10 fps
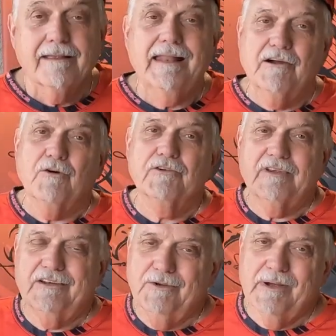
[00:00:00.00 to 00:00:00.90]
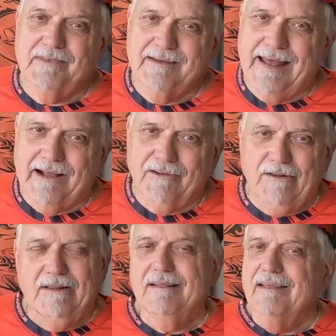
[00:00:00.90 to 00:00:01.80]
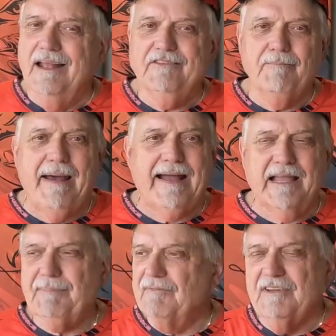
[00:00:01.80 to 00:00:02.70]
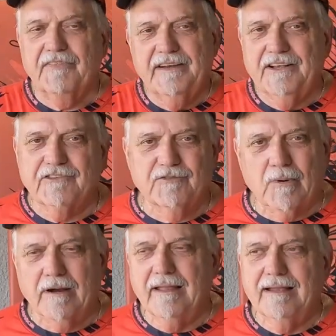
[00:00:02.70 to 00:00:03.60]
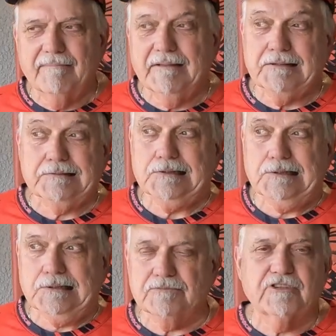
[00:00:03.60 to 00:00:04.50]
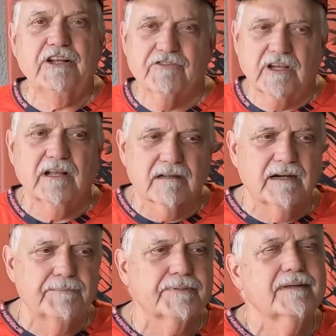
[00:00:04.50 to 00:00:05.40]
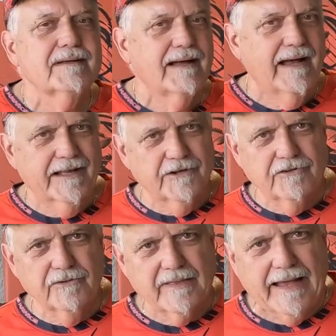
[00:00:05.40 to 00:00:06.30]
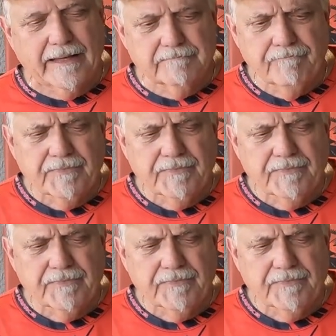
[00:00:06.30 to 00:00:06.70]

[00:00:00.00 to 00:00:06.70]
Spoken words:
Now, of course, I do have the tackle. It's a backup. If nothing else is working, I'm thinking, change the color up, I can do that.